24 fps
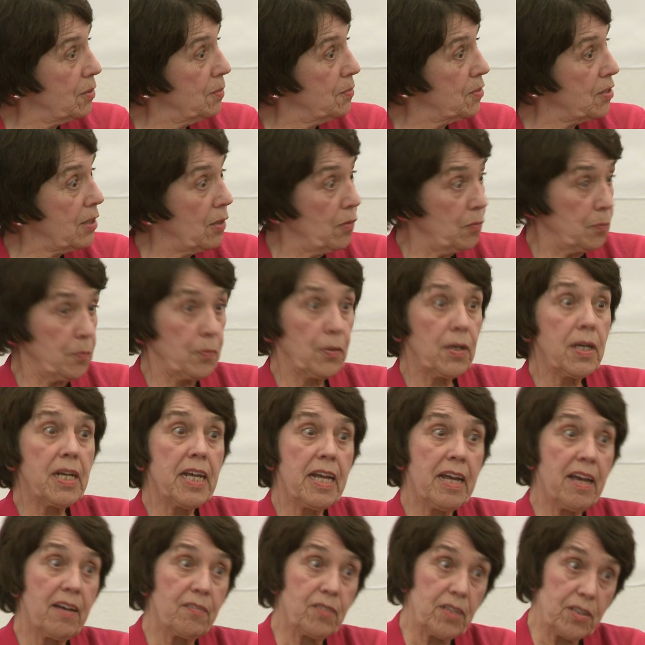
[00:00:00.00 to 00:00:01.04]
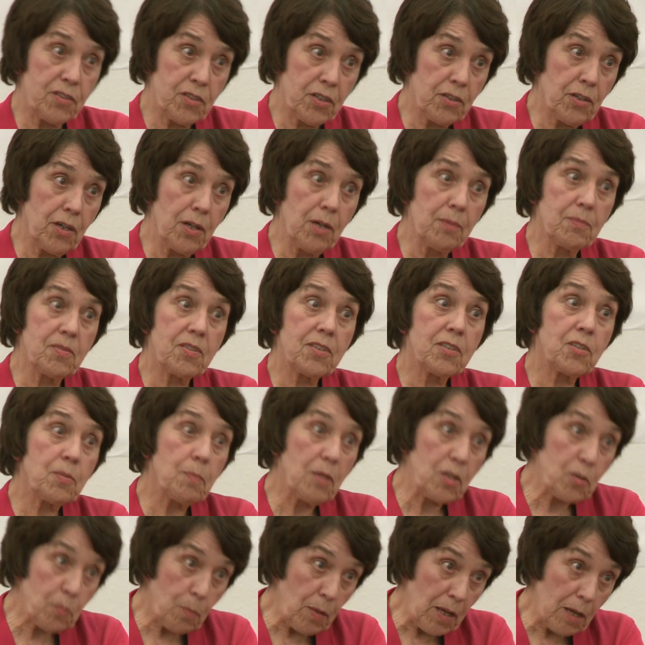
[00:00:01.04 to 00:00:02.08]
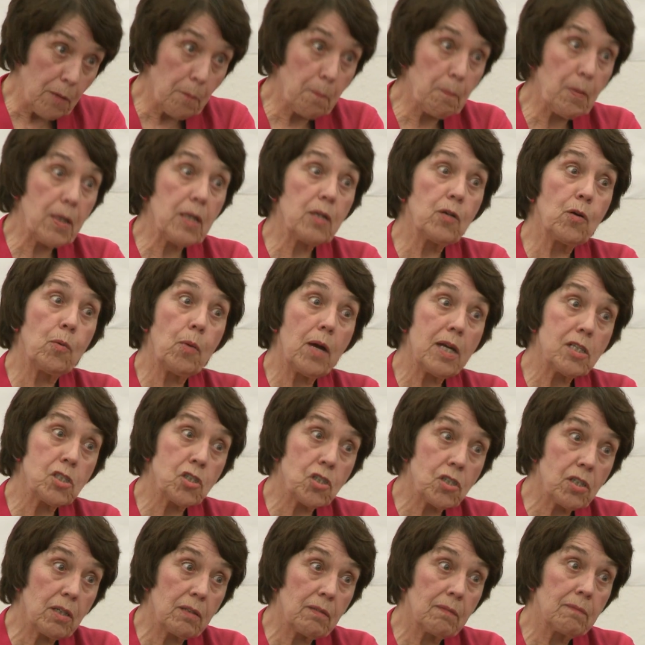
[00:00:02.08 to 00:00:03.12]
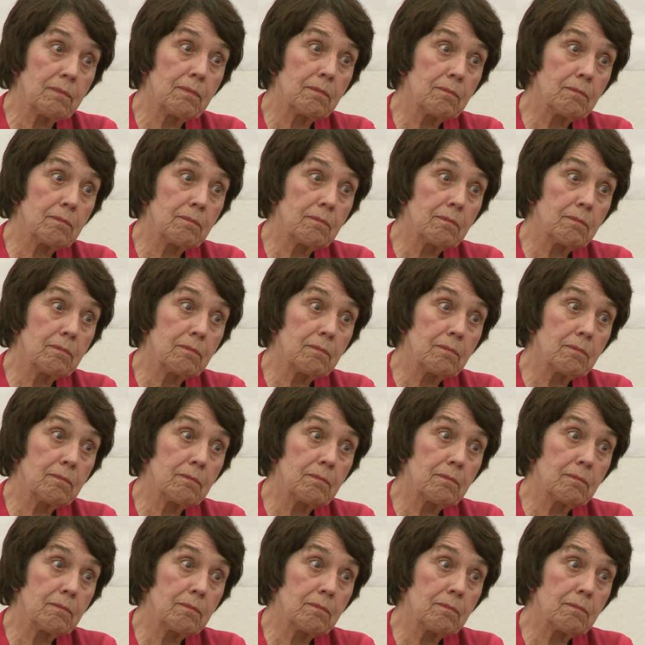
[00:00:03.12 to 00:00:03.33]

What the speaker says: to himself, pretty heavy terms. This must be a big question.